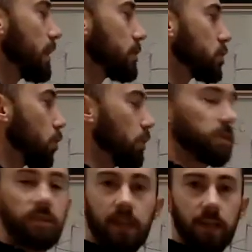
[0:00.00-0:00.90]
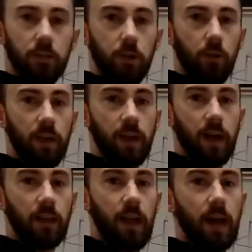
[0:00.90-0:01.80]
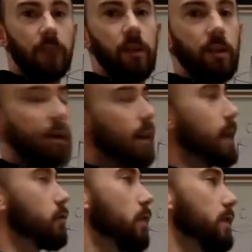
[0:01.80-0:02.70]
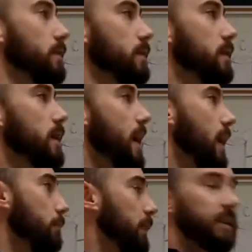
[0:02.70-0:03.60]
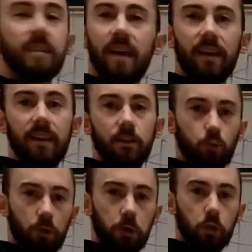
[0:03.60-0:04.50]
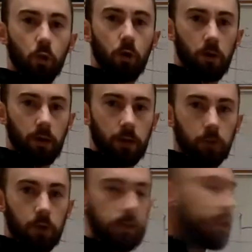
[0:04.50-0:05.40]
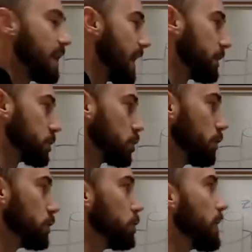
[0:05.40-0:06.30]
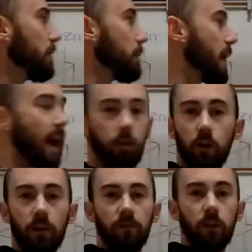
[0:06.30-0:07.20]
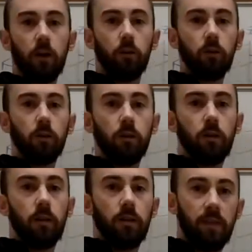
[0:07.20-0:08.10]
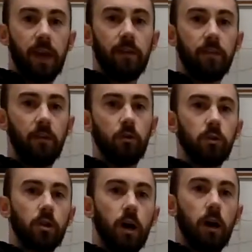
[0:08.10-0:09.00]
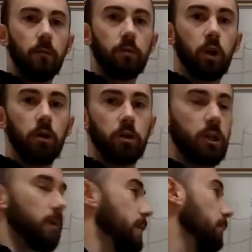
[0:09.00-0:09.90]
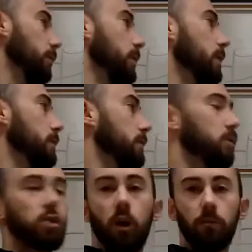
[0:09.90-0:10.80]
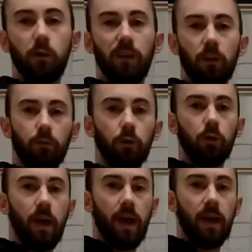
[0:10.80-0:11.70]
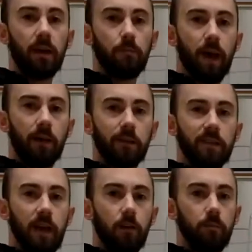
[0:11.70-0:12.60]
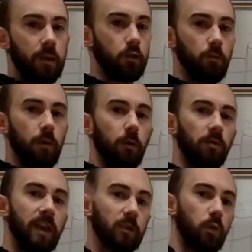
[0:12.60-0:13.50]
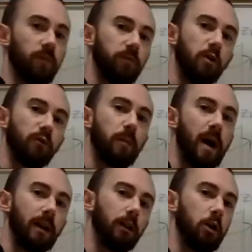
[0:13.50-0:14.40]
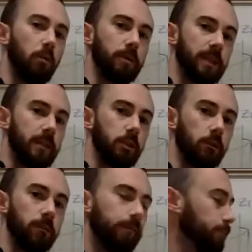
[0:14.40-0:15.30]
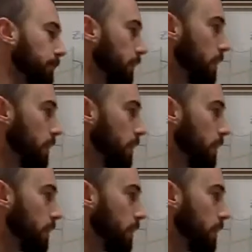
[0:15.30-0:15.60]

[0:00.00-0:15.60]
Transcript: you got a source that can donate a lot of electrons and a place that is really short on electrons. And as soon as you give it a pathway to flow, then those charges are going to be able to start moving through and balance out. Because remember, things want to flow from high to low potential.